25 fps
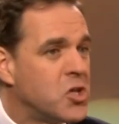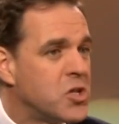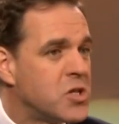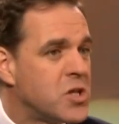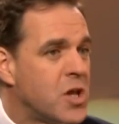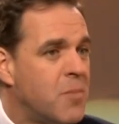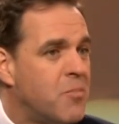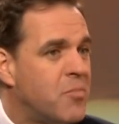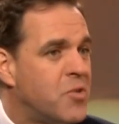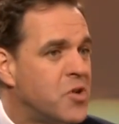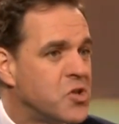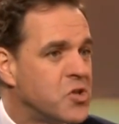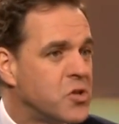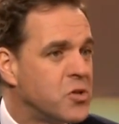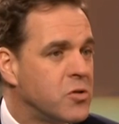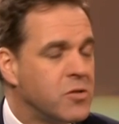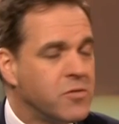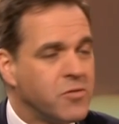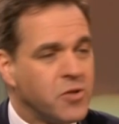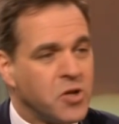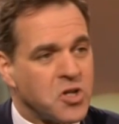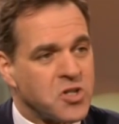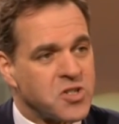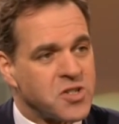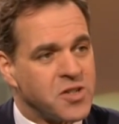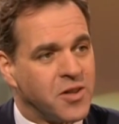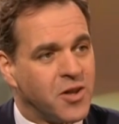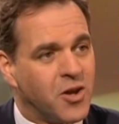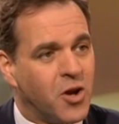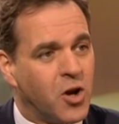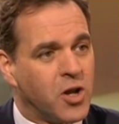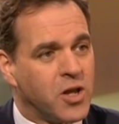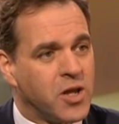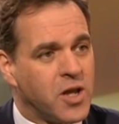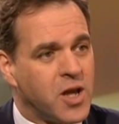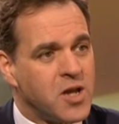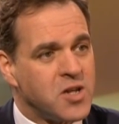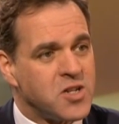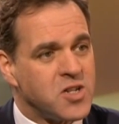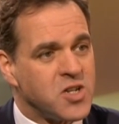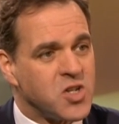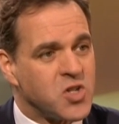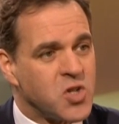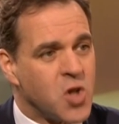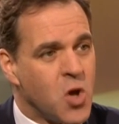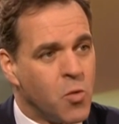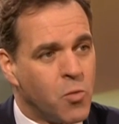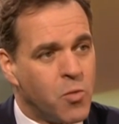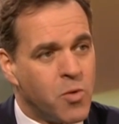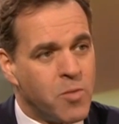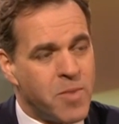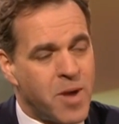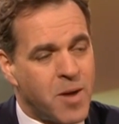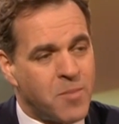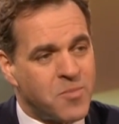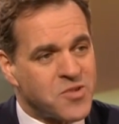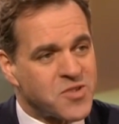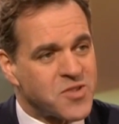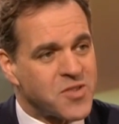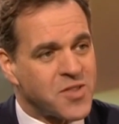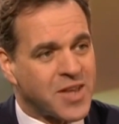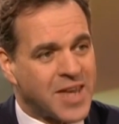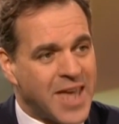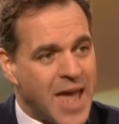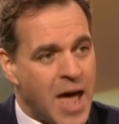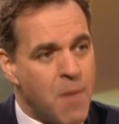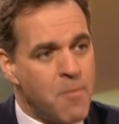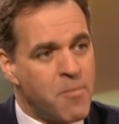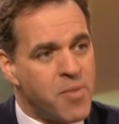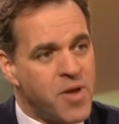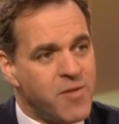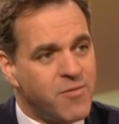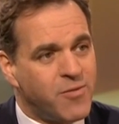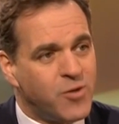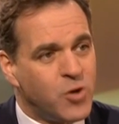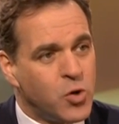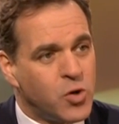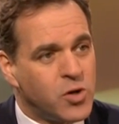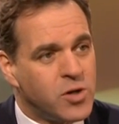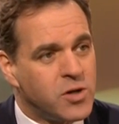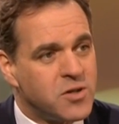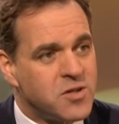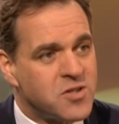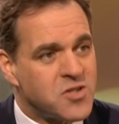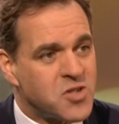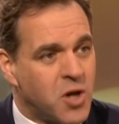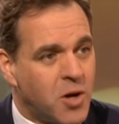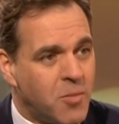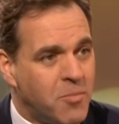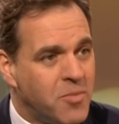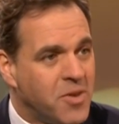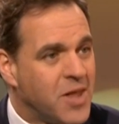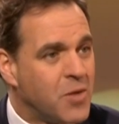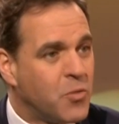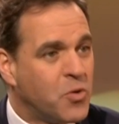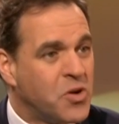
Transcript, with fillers: contemporaries at university in the early 80s were members of the campaign for nuclear disarmament.